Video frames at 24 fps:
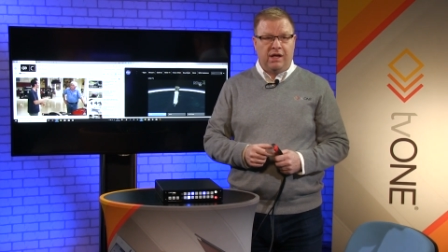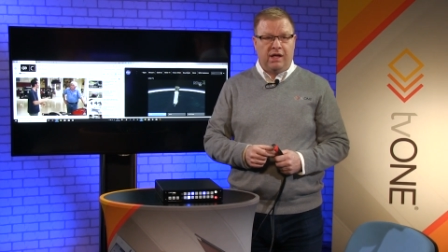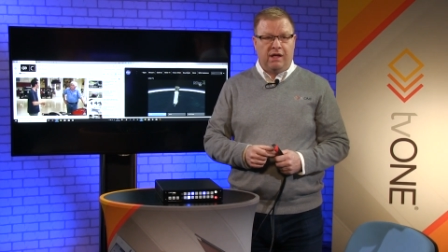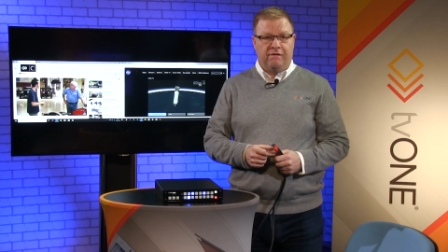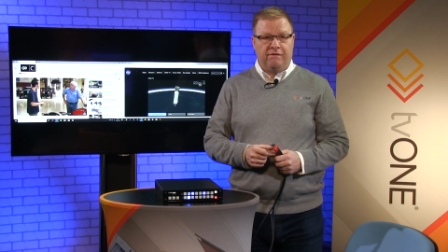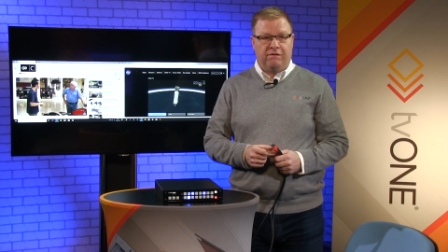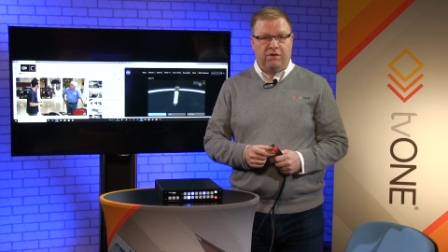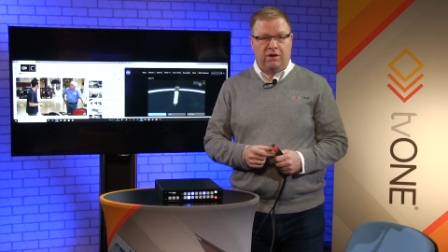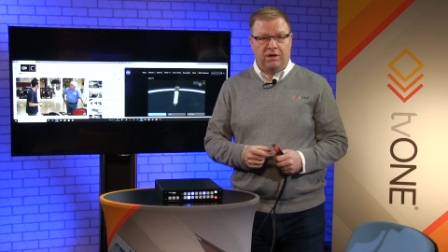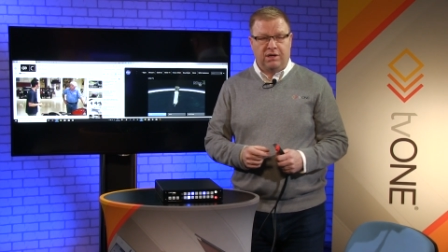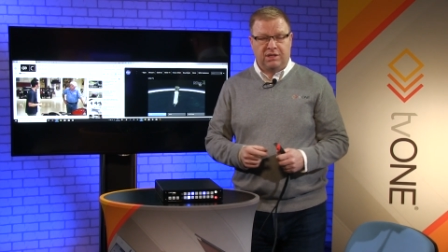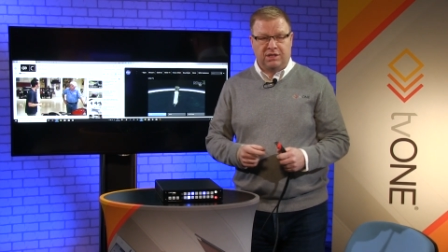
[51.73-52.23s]

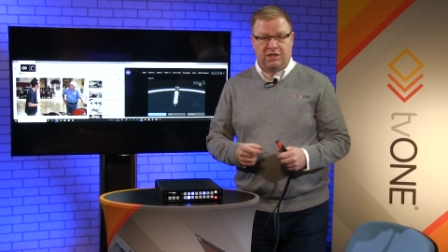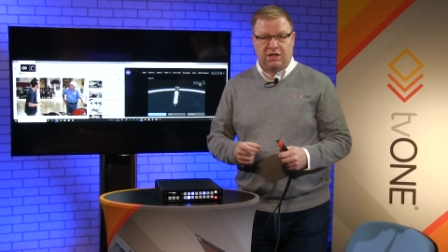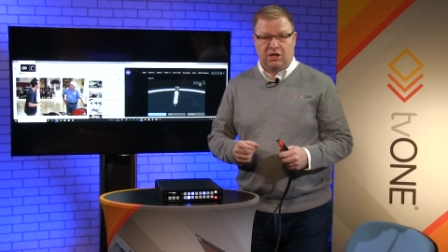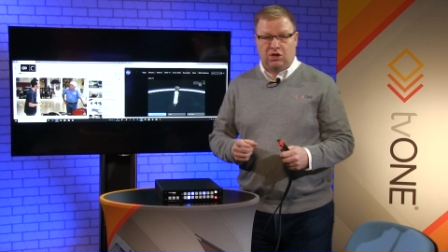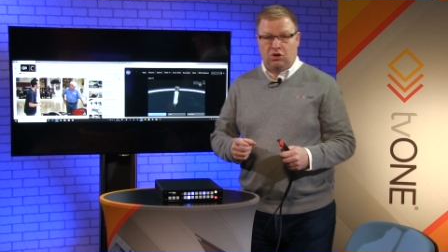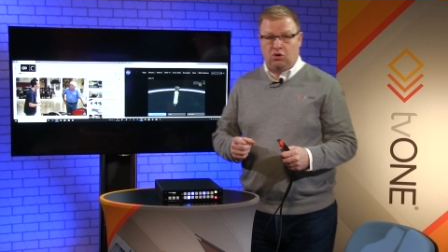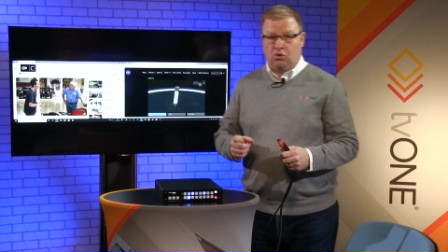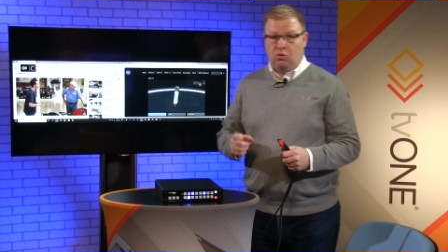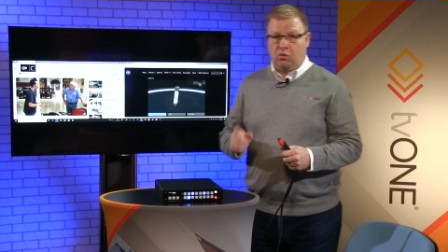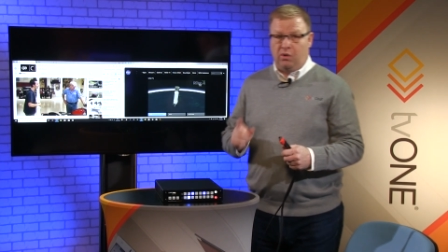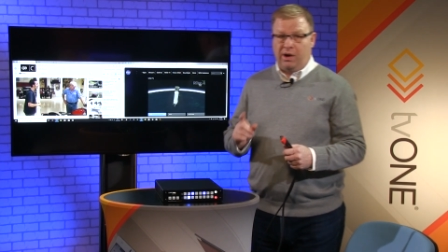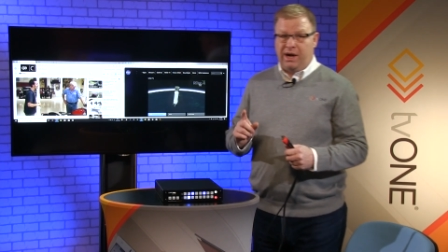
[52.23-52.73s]
It fires the
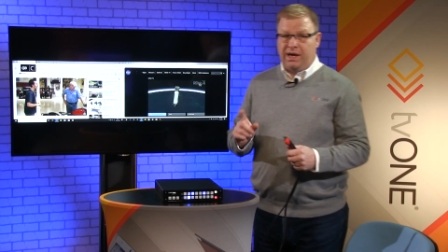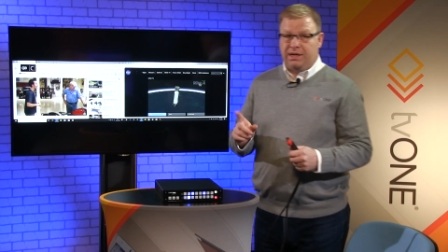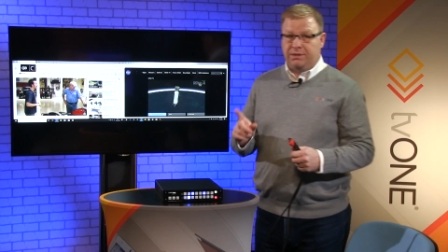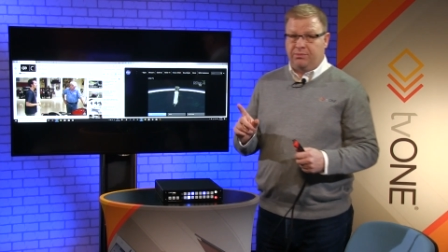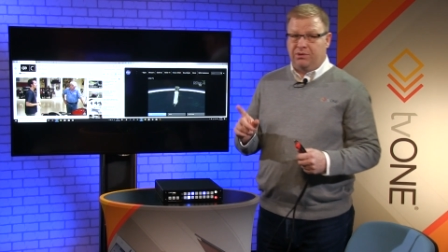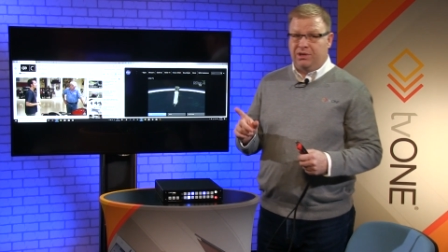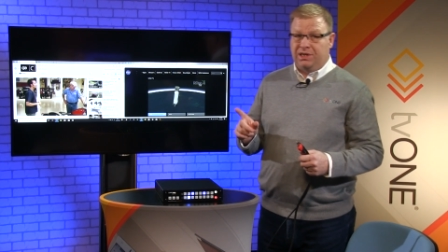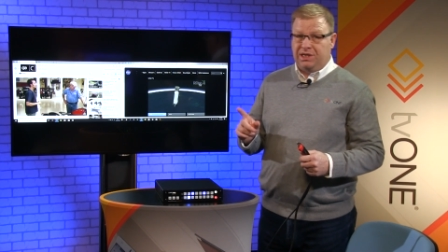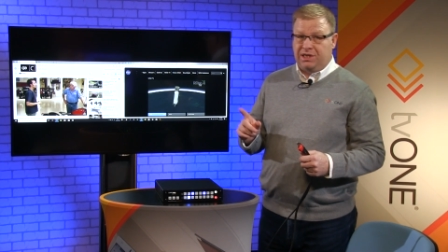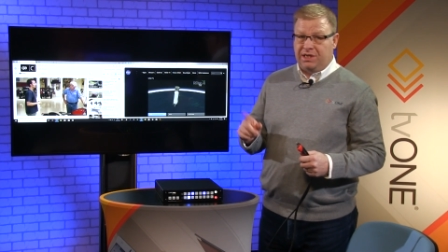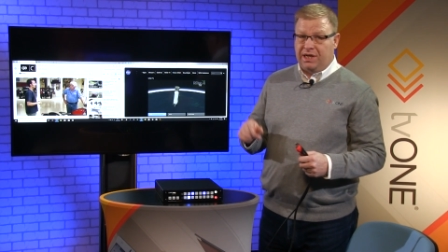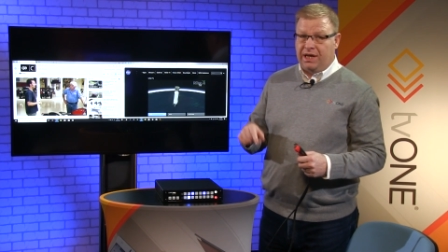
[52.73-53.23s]
correct
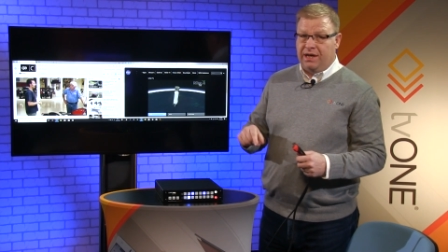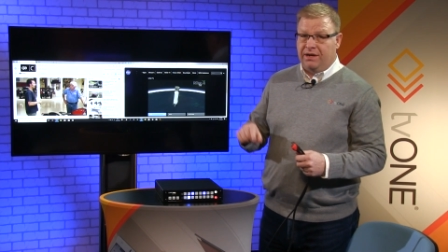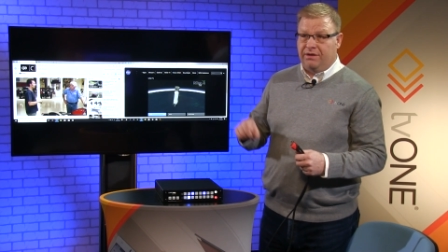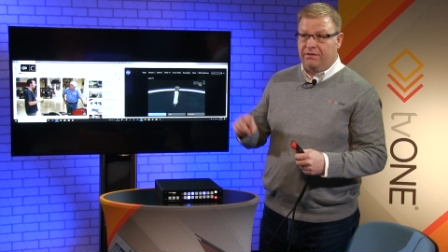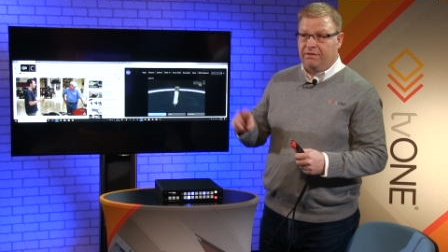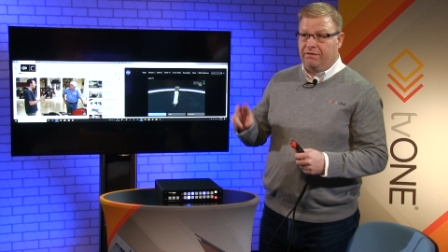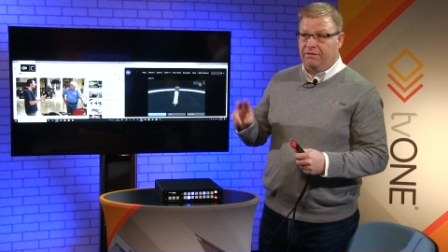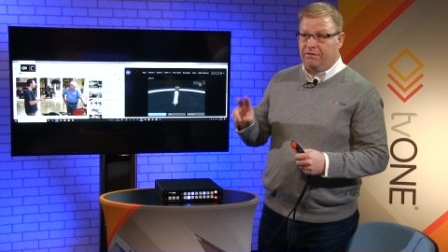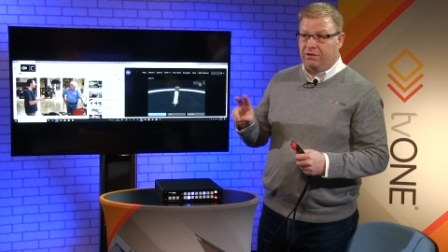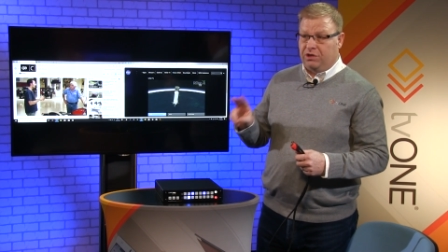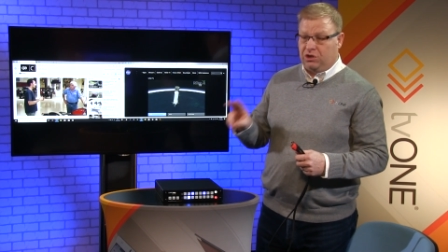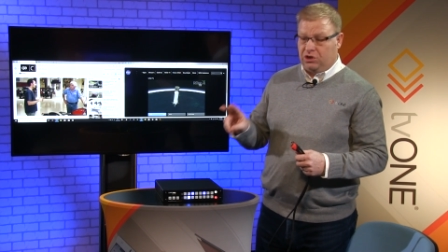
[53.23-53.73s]
preset
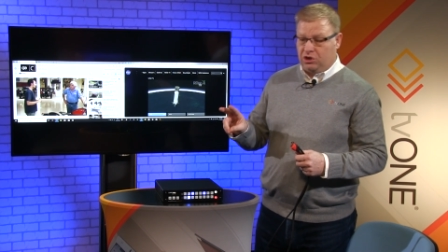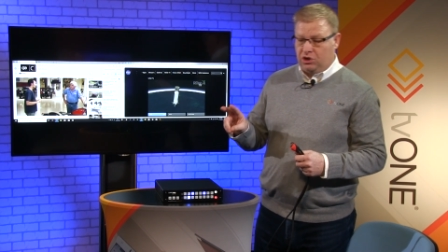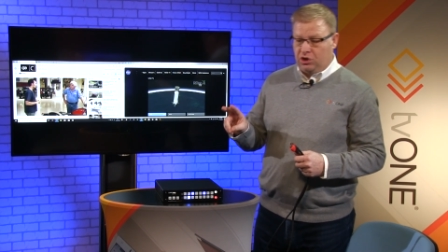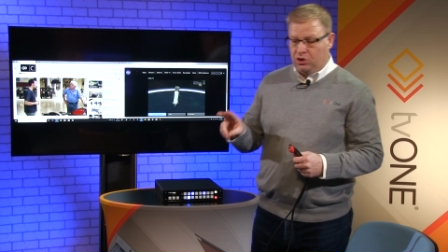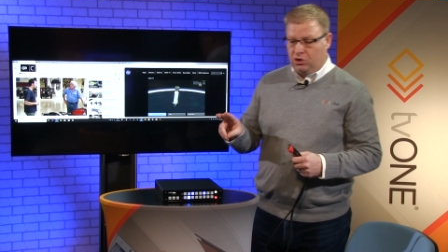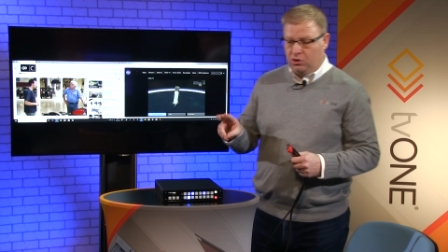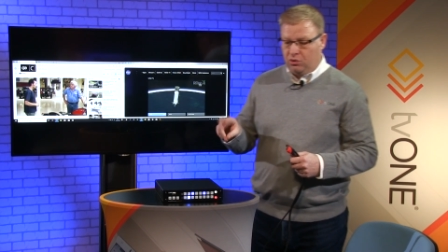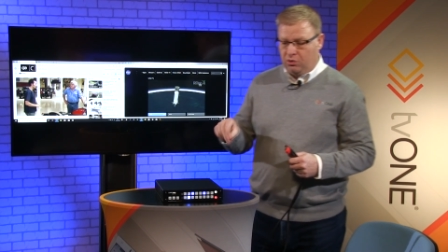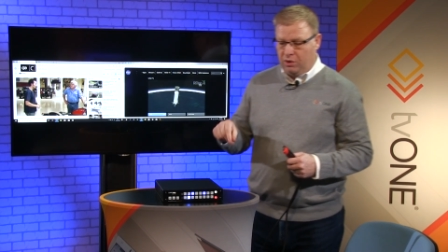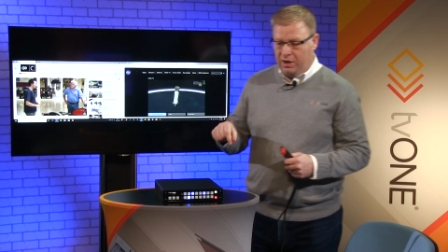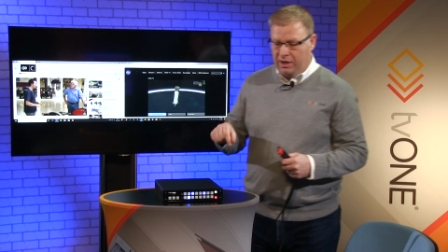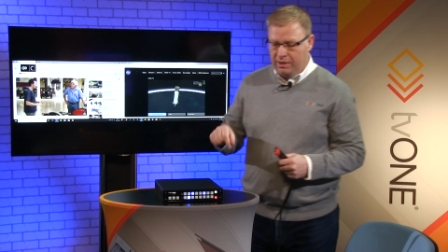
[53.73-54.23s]
for
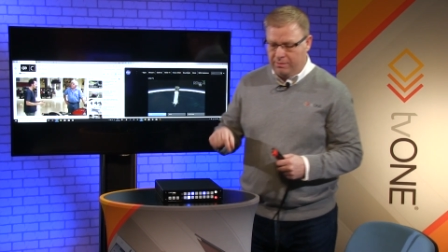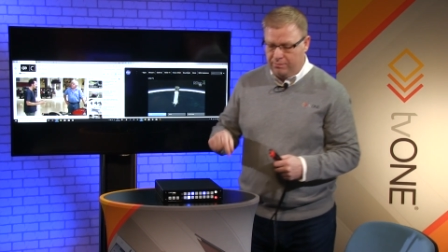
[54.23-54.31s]
two